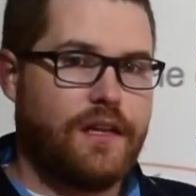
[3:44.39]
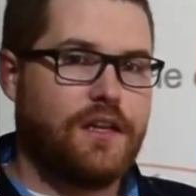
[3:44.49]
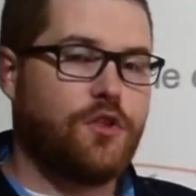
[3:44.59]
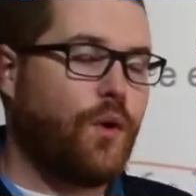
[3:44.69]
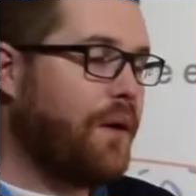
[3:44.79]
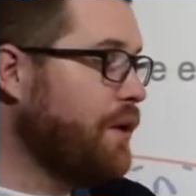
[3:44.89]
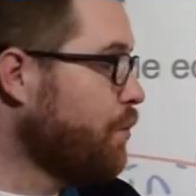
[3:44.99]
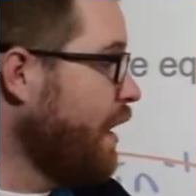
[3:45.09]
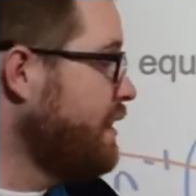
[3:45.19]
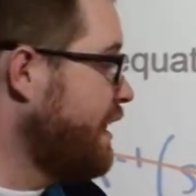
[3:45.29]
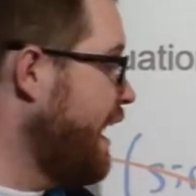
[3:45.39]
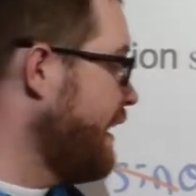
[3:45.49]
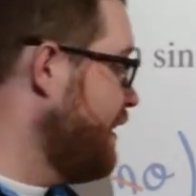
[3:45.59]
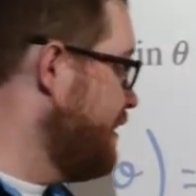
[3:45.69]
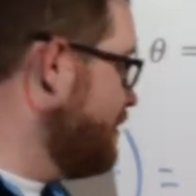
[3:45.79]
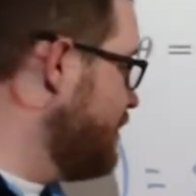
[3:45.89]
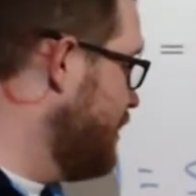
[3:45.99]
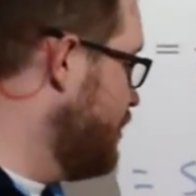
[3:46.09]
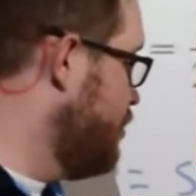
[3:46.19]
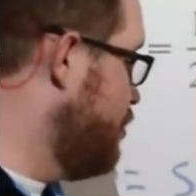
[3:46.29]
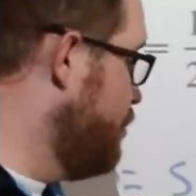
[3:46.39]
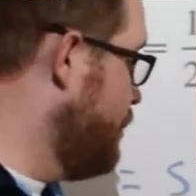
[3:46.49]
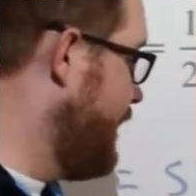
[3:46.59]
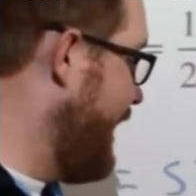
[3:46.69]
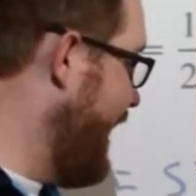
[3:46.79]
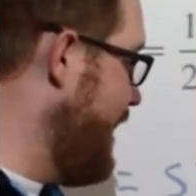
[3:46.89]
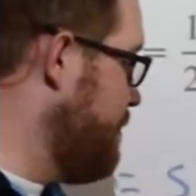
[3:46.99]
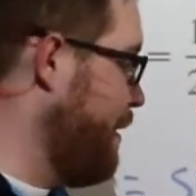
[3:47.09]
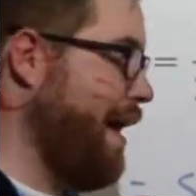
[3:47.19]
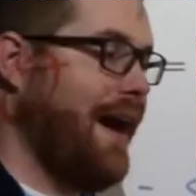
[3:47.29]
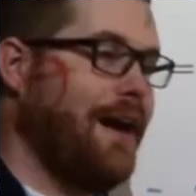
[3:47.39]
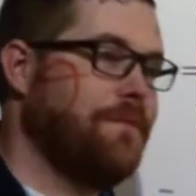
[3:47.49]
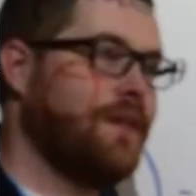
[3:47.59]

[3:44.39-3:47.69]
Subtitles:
The way we write that is 2k pi,